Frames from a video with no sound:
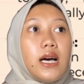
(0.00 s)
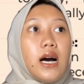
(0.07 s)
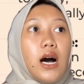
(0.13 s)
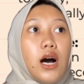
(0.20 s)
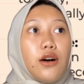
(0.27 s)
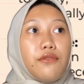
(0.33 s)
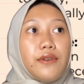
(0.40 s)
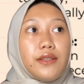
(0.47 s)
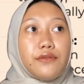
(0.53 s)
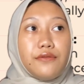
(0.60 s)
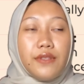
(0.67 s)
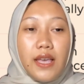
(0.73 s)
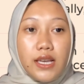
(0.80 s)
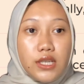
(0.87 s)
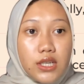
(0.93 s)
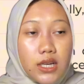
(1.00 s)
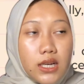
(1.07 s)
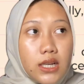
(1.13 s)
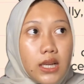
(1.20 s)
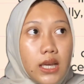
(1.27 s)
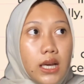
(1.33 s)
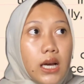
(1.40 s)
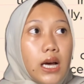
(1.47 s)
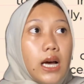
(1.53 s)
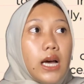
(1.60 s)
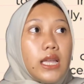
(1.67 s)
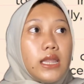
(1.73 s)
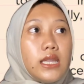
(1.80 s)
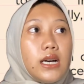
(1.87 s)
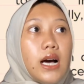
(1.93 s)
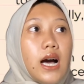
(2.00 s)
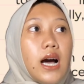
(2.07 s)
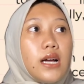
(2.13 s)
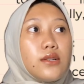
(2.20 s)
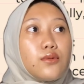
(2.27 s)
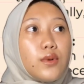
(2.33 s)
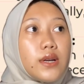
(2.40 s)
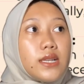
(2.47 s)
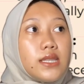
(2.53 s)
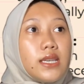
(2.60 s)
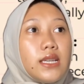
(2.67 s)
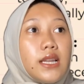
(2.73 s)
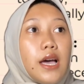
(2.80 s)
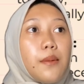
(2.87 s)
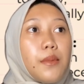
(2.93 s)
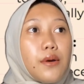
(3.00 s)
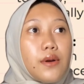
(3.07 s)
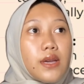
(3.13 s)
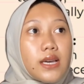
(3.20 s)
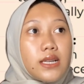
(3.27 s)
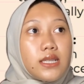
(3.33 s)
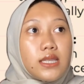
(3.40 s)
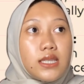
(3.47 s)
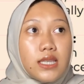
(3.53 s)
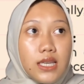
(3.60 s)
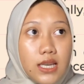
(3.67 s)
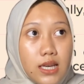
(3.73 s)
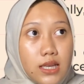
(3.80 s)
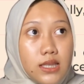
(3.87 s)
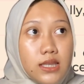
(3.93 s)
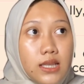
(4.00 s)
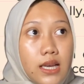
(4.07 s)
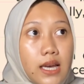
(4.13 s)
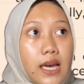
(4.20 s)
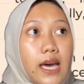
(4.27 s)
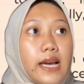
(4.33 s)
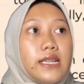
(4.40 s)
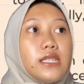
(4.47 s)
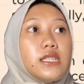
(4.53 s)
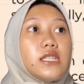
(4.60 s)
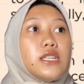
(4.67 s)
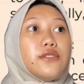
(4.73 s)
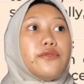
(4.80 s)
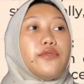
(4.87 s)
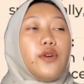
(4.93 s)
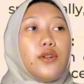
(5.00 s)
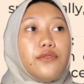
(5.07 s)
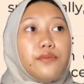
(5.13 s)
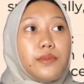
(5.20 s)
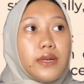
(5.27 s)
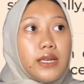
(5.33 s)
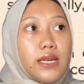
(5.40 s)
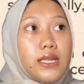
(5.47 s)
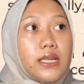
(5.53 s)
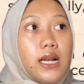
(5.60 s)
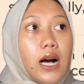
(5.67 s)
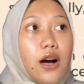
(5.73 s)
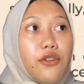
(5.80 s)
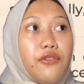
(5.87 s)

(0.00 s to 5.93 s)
of inflation, the unrest in American cities, and the involvement of